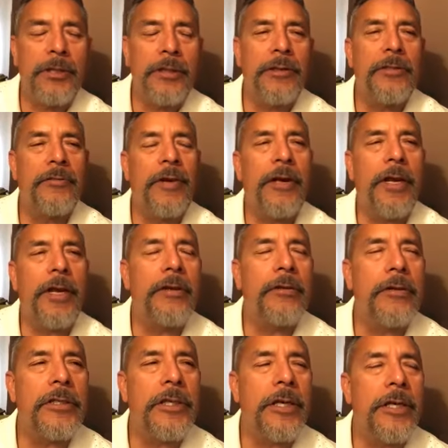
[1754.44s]
that's very
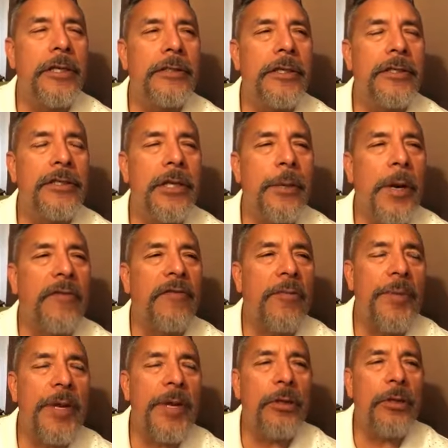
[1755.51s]
interesting is that some of our
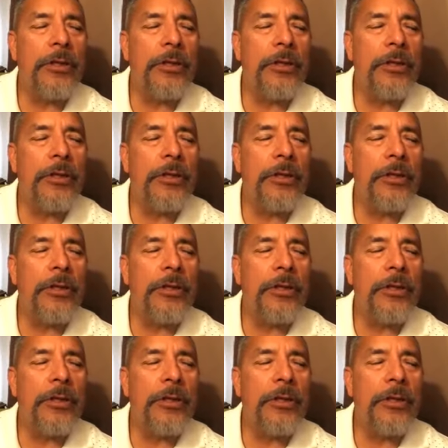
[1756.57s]
people